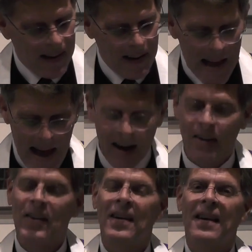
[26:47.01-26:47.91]
Now,
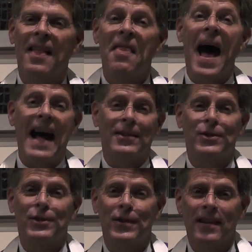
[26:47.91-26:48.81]

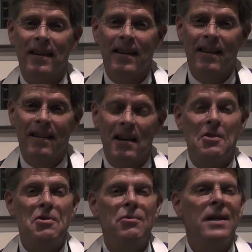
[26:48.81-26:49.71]
that's a
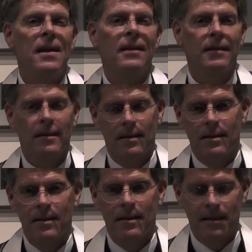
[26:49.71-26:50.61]
new deal.
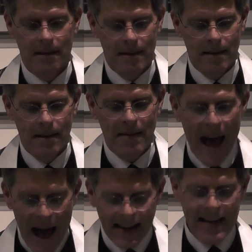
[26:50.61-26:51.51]

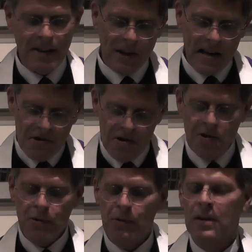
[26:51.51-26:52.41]
That is a
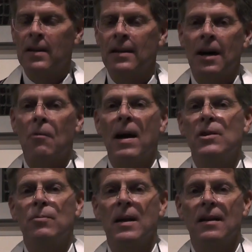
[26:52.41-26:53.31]
new
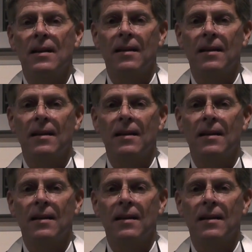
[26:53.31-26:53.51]
arrangement.